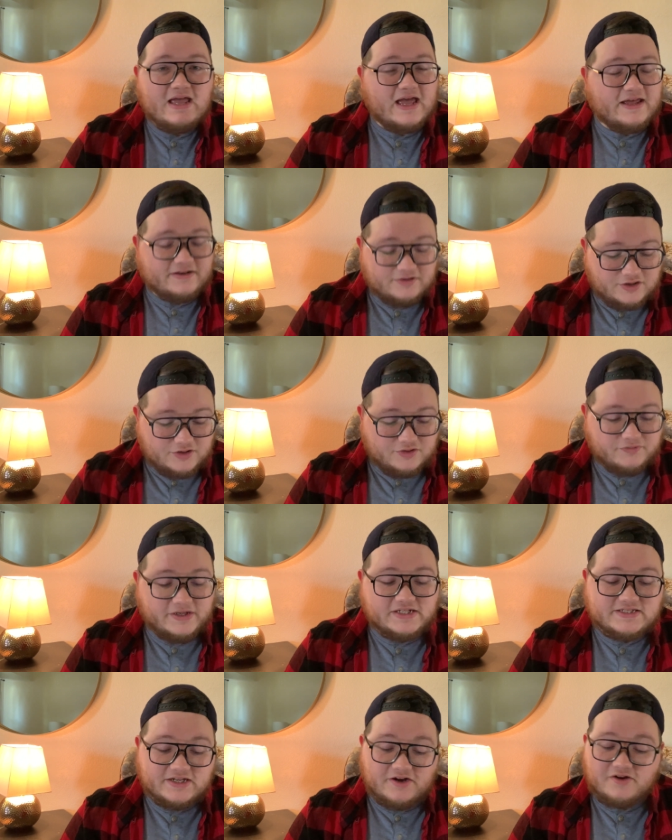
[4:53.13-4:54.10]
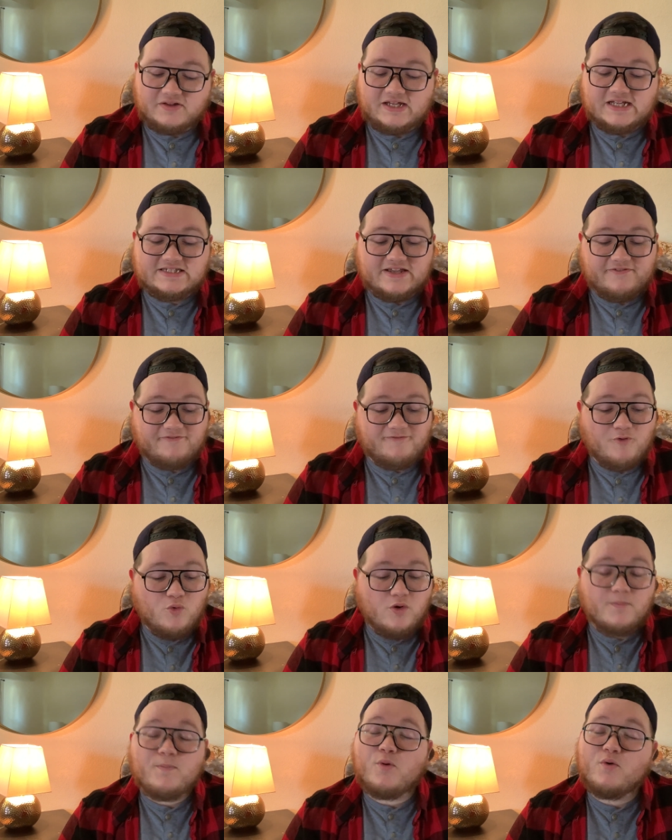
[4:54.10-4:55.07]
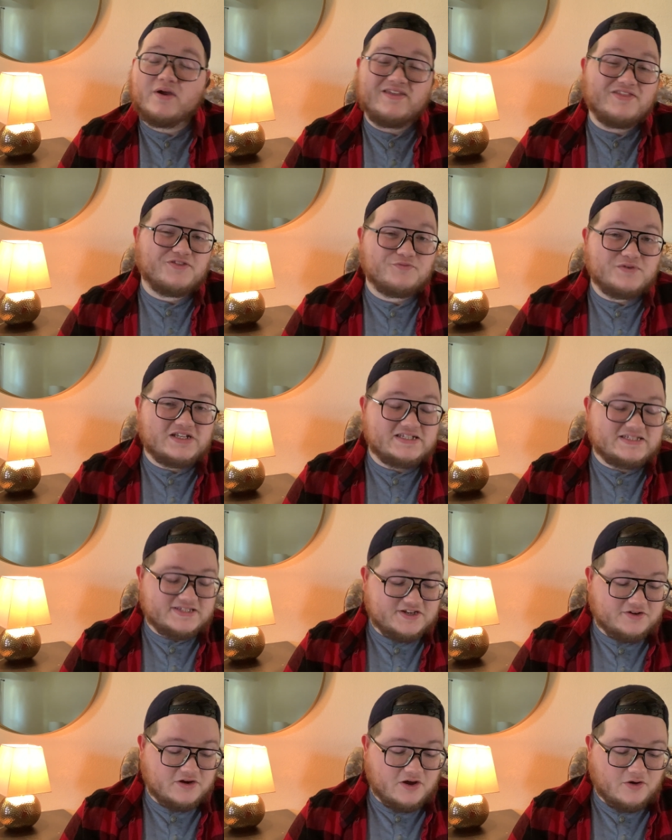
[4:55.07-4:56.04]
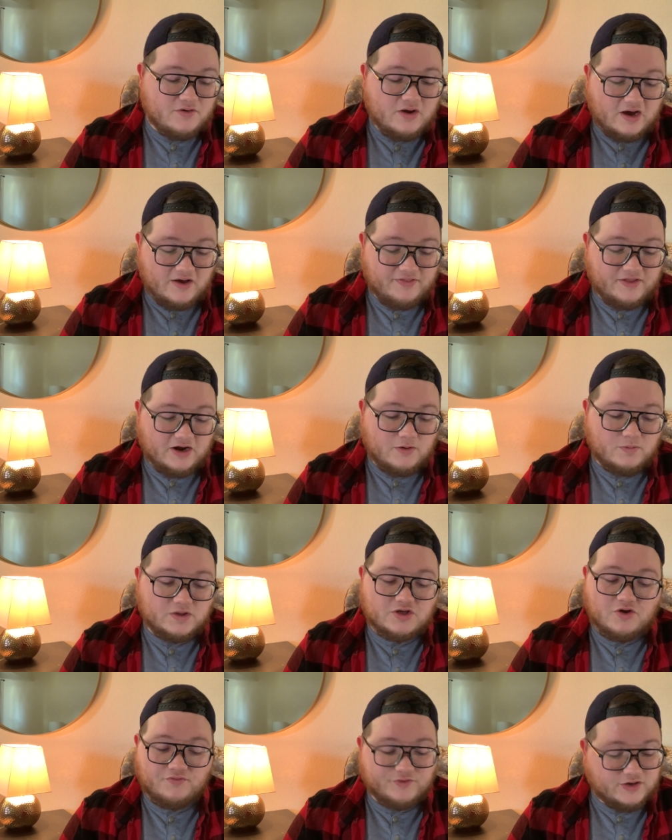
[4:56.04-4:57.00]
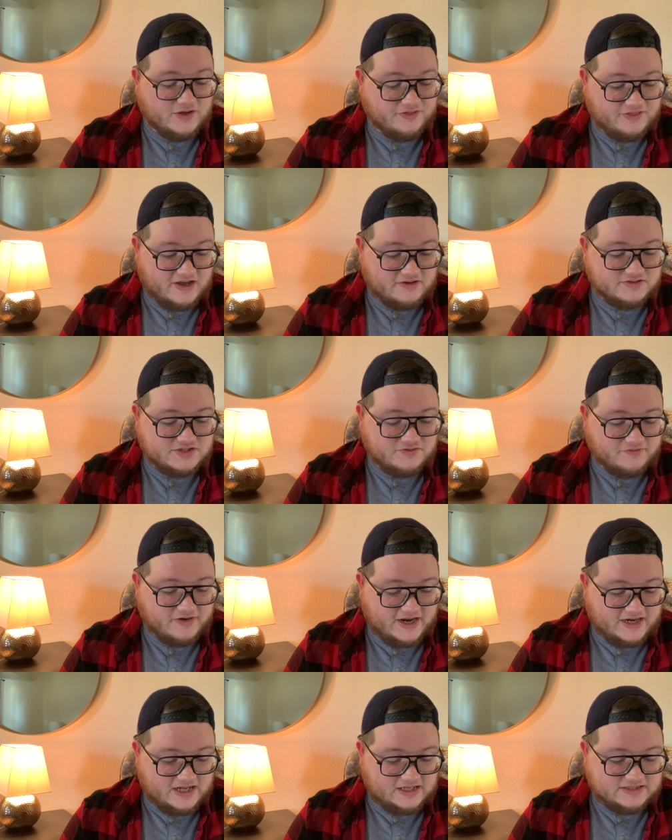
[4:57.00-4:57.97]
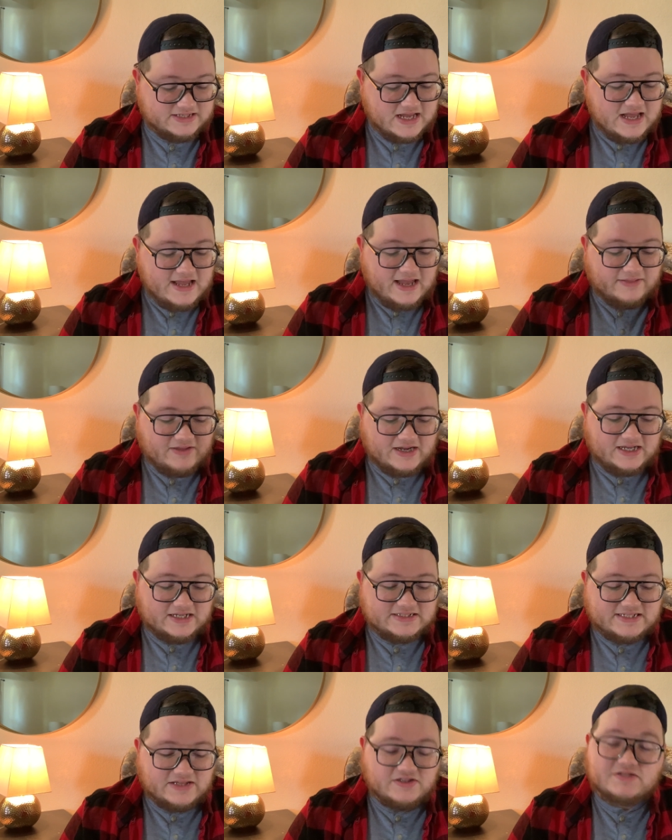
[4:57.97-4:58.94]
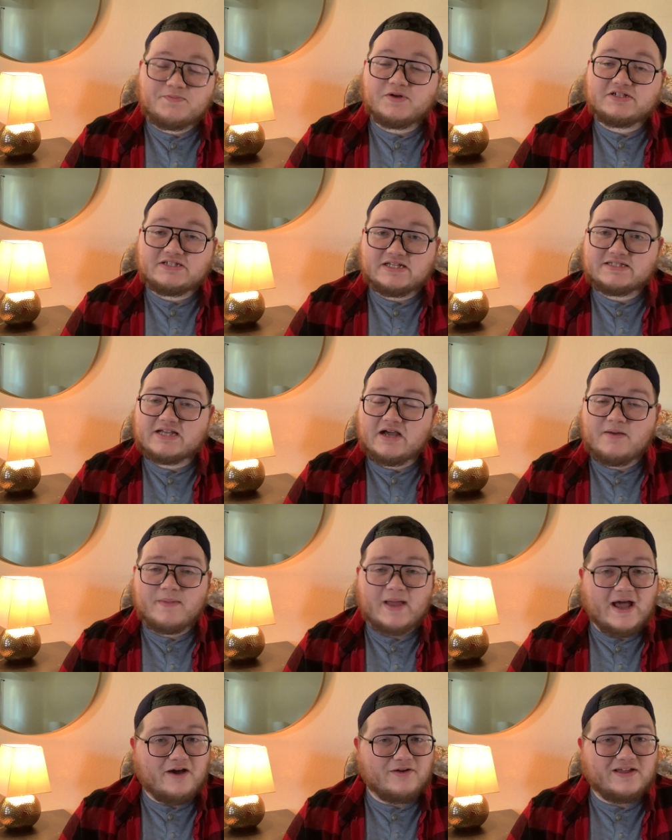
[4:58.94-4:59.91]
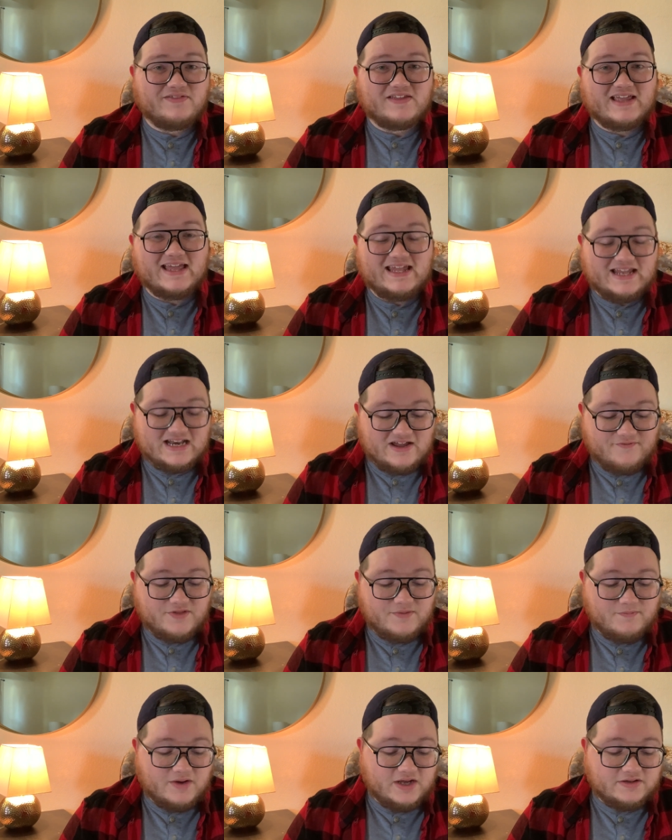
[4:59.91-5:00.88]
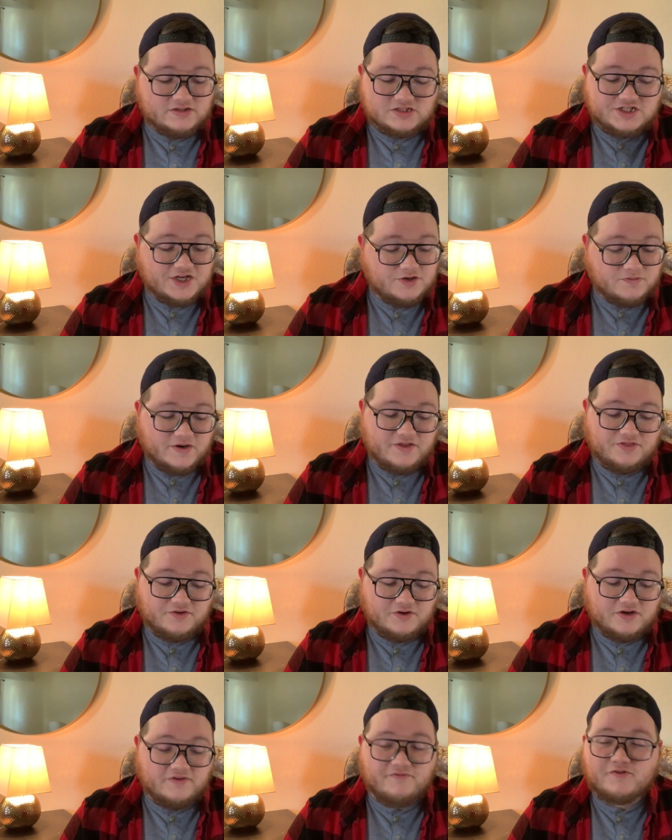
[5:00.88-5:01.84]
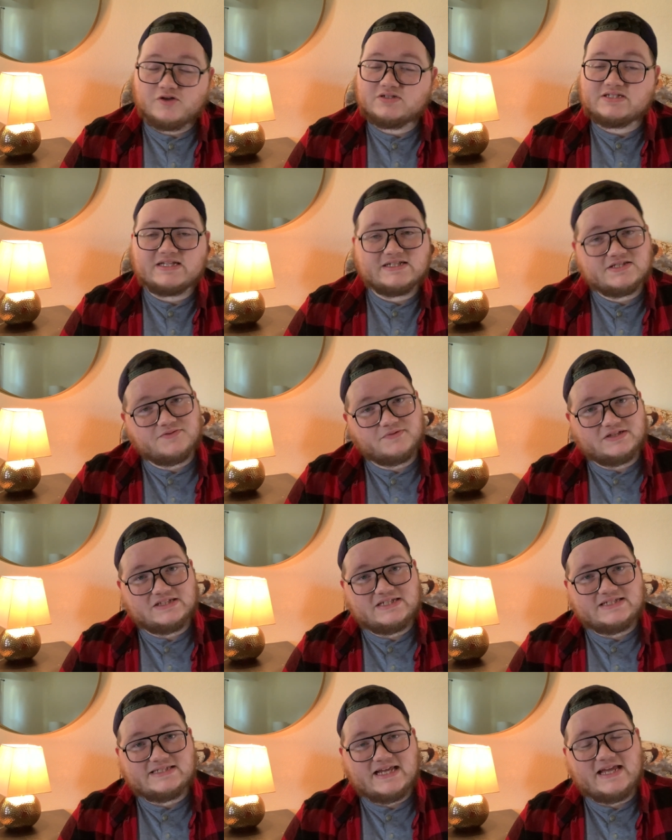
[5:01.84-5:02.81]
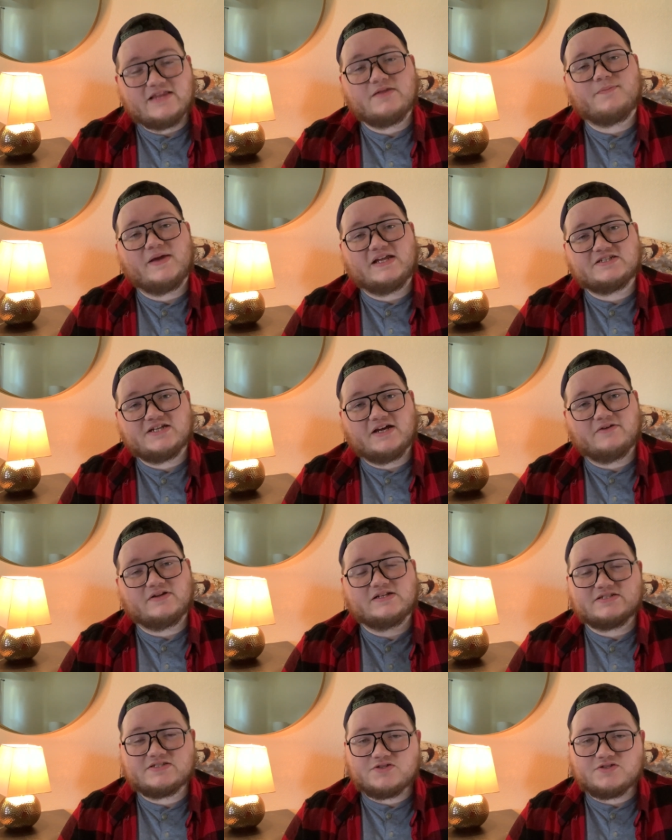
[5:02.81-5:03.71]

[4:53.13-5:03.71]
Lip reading: and Goodreads. It currently has a 4.30 on there with over 1,000 ratings. And like I said, this book does come out at the end of the month. January 31st is the release date and the page count is